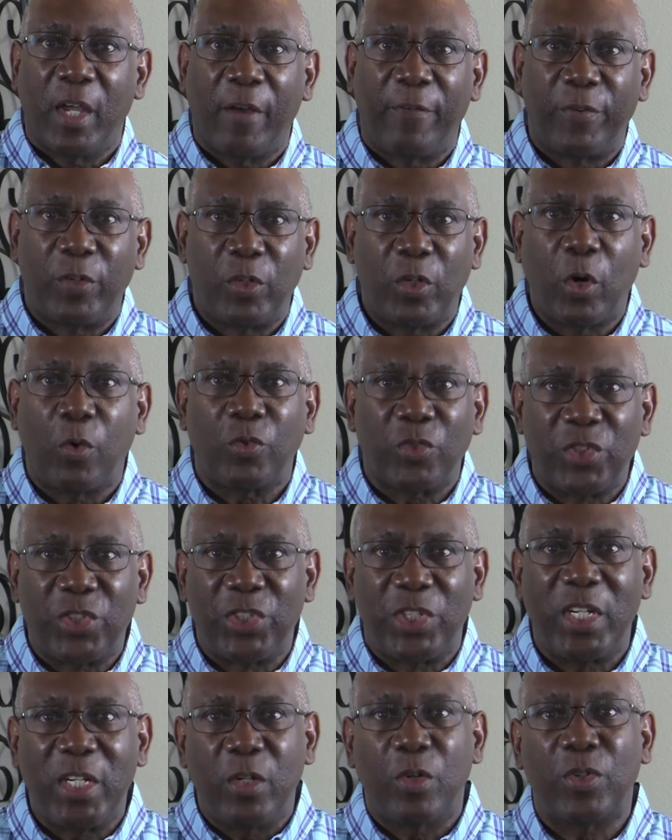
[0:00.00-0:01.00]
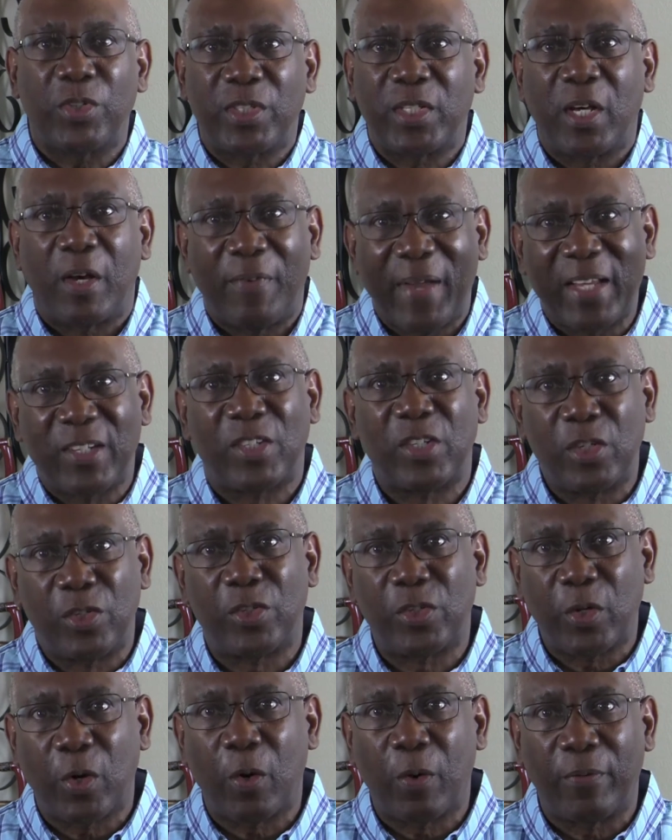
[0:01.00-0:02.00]
if you don't see yourself as
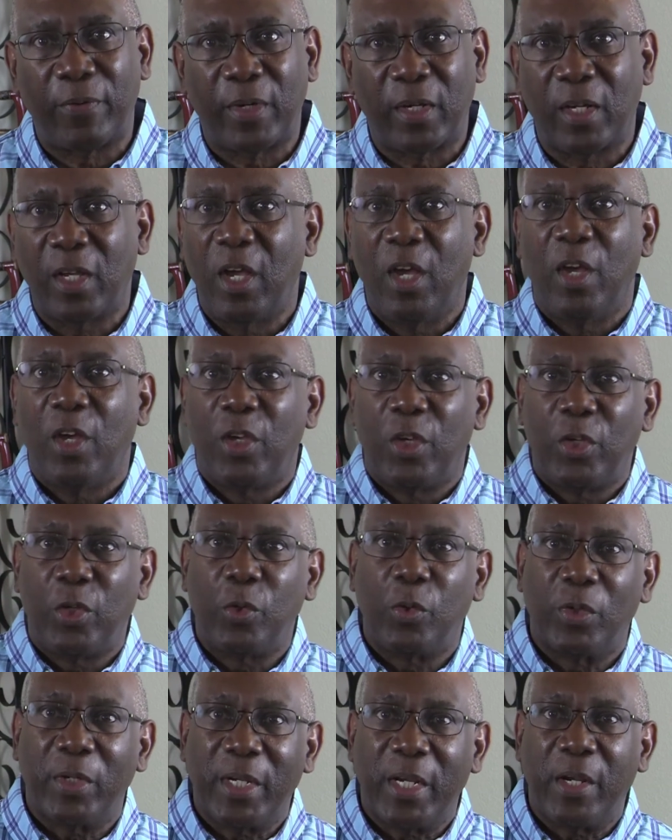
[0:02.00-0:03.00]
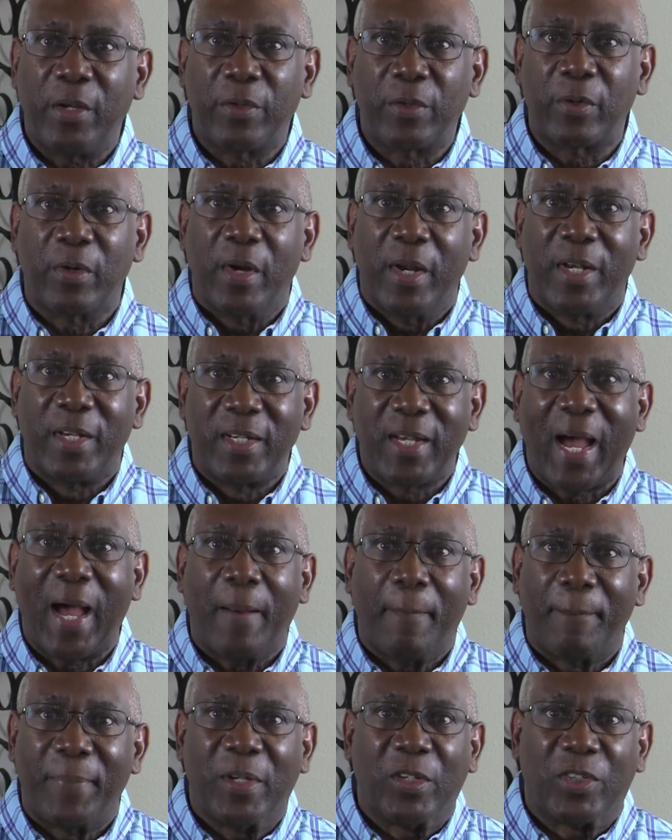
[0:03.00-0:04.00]
deserving, you will either
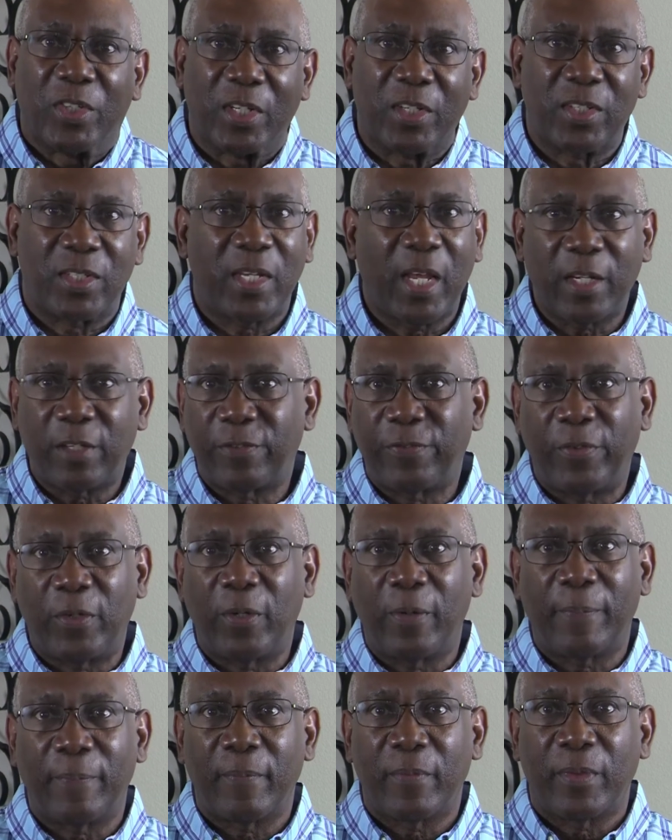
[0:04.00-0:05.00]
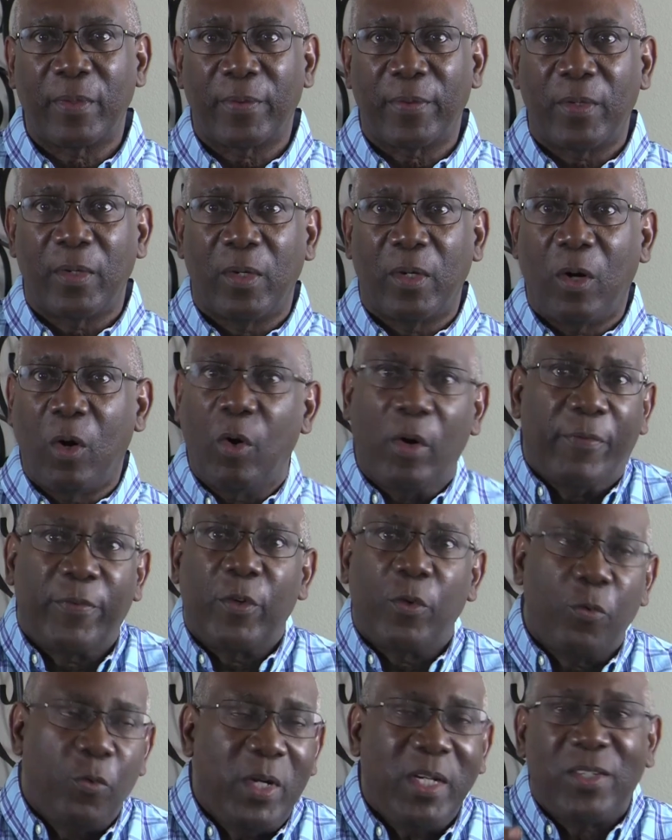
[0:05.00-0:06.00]
not be successful, or if
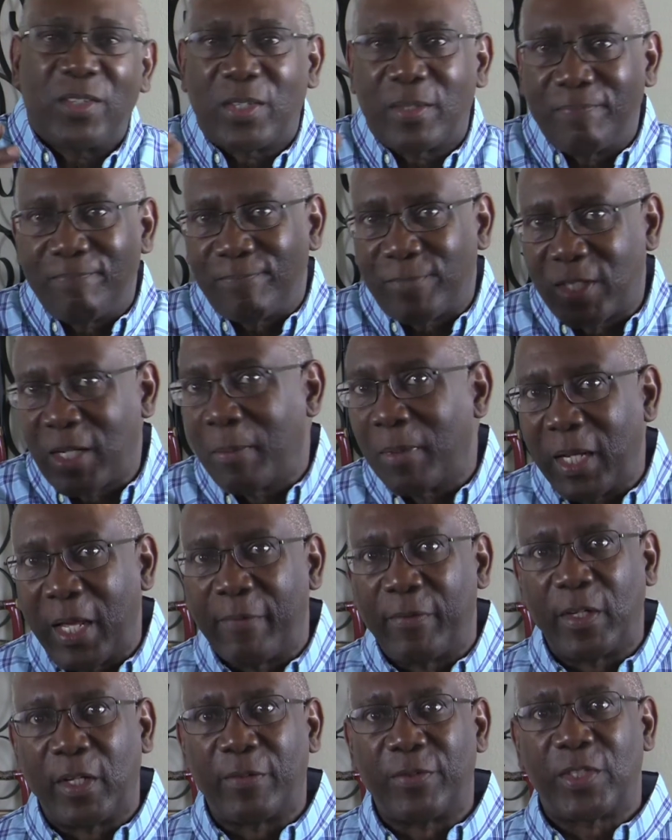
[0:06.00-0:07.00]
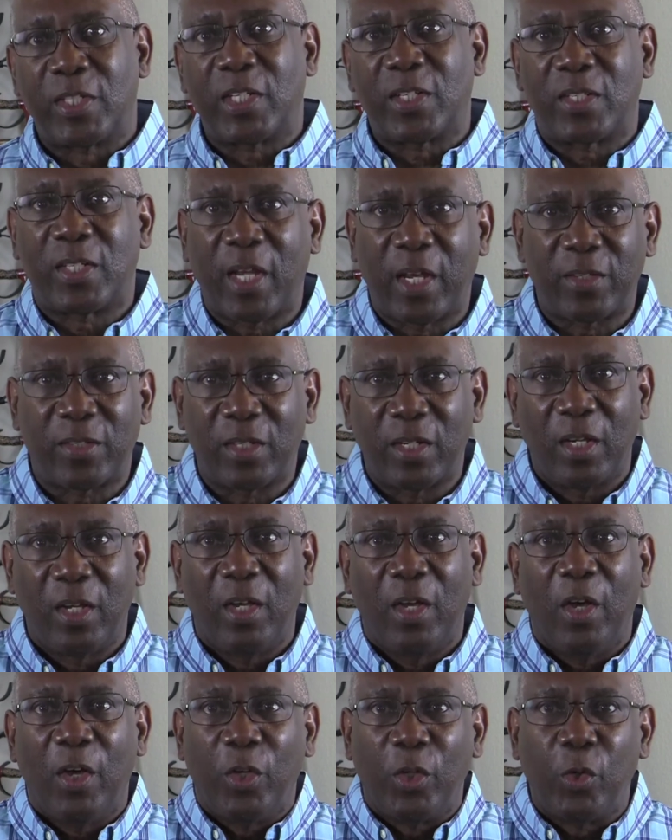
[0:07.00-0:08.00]
you reach some level of success,
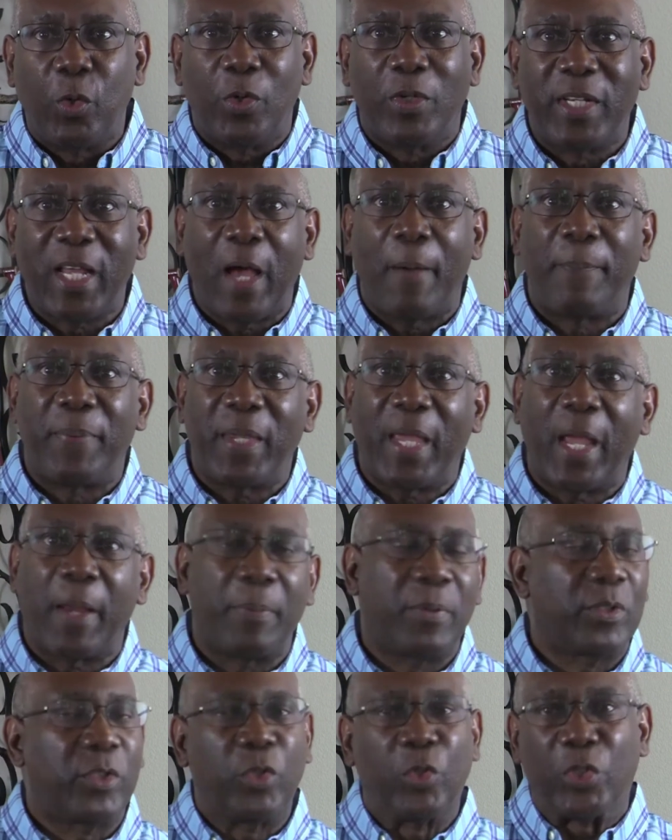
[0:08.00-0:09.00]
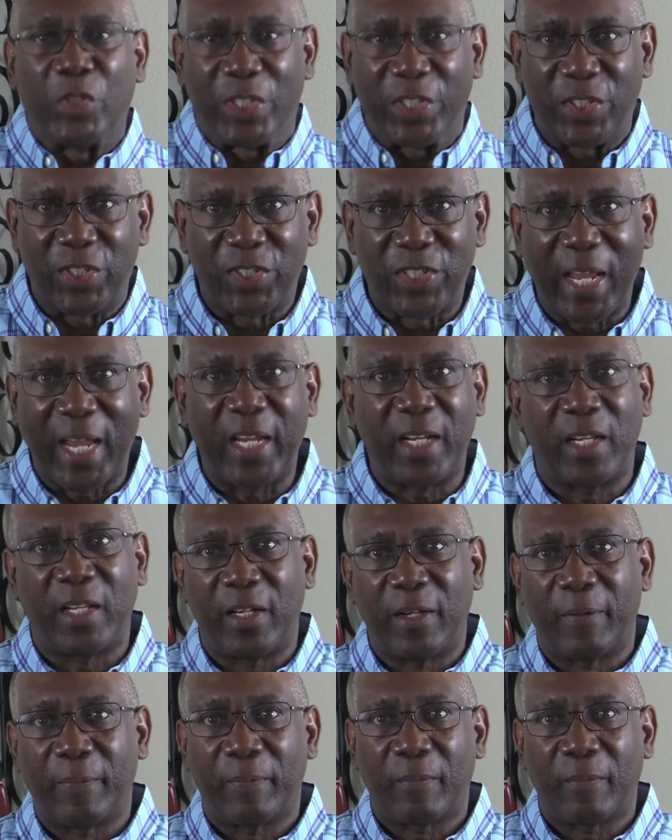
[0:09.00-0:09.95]
you will not be able to sustain it.